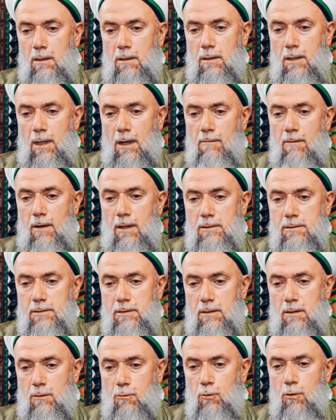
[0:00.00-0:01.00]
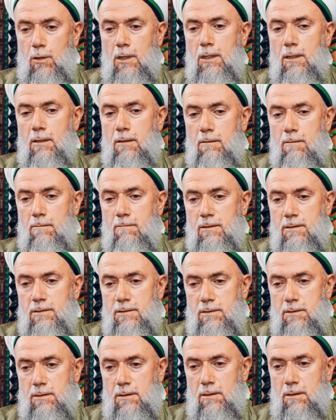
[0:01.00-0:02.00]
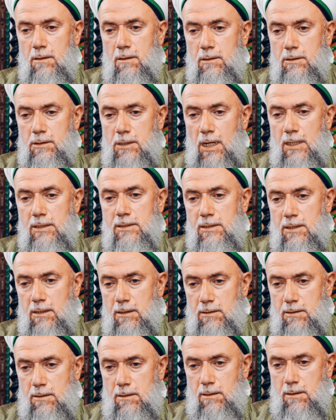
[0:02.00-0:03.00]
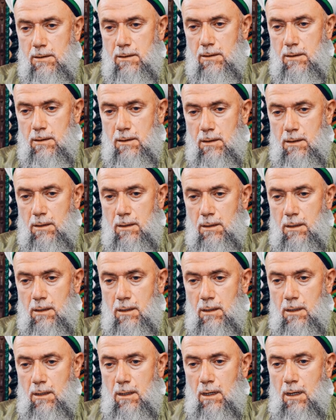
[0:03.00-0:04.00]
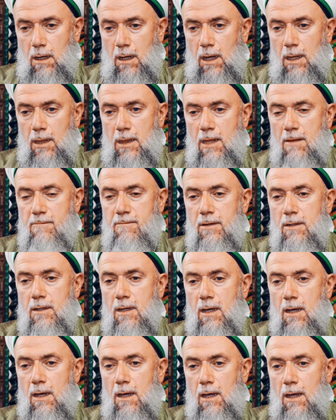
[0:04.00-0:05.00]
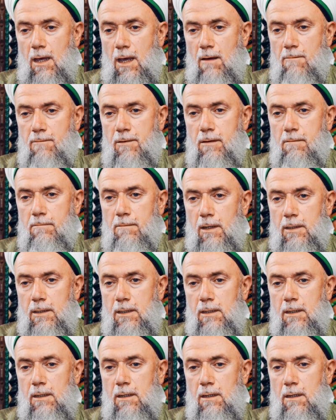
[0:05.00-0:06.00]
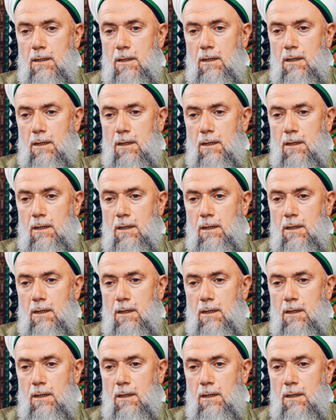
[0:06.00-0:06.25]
There was ruling with justice and leaving everybody